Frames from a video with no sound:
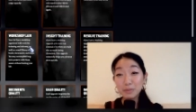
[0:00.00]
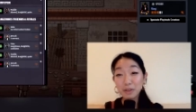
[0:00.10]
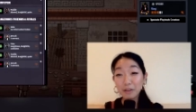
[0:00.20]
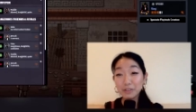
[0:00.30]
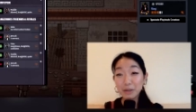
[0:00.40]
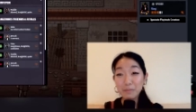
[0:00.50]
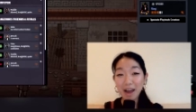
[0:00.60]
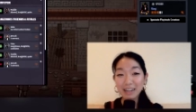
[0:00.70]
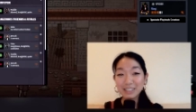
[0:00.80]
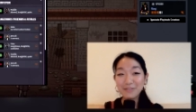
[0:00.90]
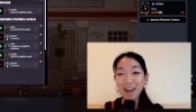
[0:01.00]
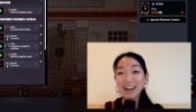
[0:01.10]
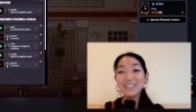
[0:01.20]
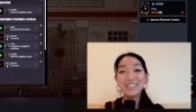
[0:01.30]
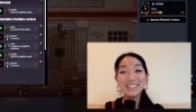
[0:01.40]
with all those impacted
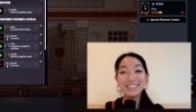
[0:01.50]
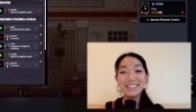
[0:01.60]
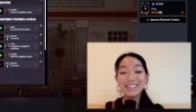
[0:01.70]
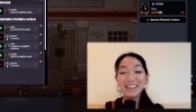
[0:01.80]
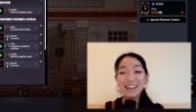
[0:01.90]
factions.